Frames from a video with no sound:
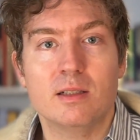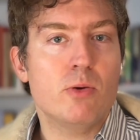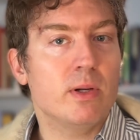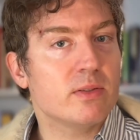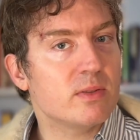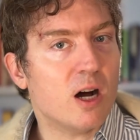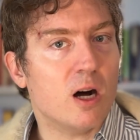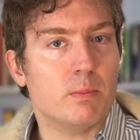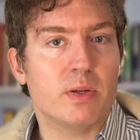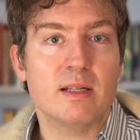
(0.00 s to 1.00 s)
You will
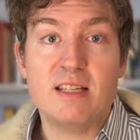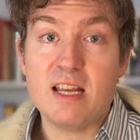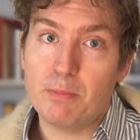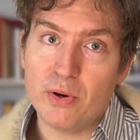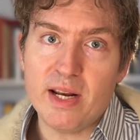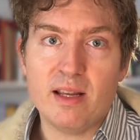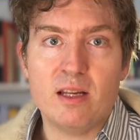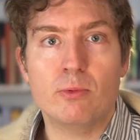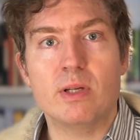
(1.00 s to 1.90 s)
stop deep reading,